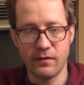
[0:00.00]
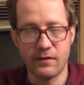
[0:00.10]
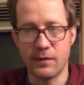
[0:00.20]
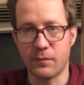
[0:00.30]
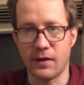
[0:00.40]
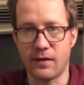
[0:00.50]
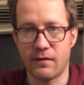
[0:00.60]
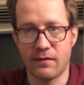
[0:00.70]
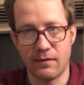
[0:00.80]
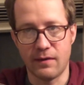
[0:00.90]
Seems like
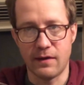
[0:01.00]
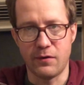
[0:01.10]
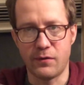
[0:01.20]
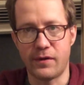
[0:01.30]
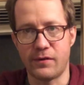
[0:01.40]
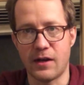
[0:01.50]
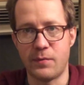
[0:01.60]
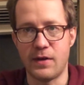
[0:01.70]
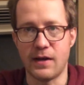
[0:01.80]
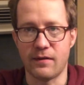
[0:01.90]
a lot of New Zealand
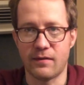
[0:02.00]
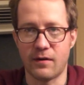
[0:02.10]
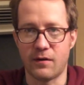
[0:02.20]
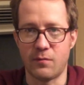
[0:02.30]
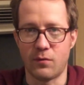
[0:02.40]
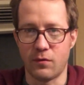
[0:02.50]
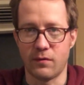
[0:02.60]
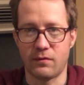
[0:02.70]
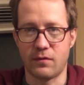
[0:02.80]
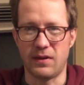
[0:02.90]
IPAs are more
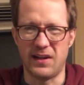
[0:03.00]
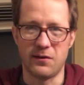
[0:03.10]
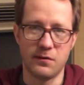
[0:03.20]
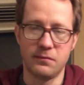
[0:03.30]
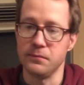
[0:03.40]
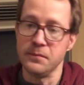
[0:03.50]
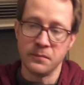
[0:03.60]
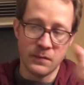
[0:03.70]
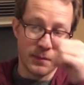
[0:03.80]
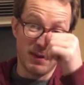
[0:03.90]
clear,
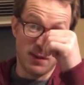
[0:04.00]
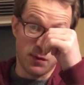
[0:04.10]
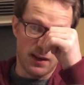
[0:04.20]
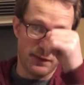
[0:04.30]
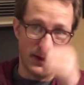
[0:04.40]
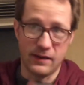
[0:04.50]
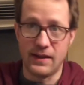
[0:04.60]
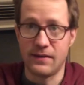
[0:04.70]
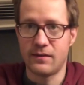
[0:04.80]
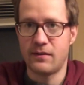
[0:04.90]
but this one obviously
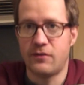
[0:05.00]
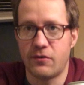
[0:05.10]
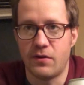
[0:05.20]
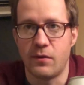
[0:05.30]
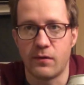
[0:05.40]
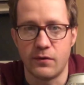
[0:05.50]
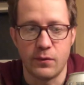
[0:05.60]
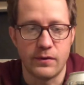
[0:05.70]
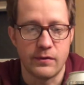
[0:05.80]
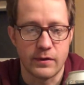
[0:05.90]
isn't. It just uses New
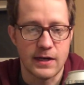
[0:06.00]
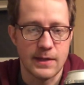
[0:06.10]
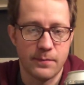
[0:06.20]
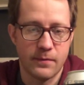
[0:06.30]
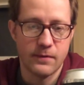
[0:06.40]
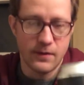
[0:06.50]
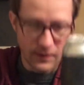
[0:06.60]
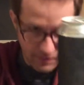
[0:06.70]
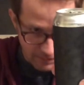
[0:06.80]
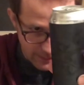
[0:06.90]
Zealand hops.
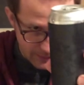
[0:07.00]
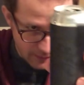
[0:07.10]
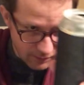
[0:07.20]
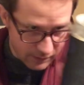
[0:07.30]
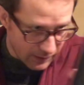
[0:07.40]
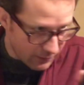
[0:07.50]
Maybe there are like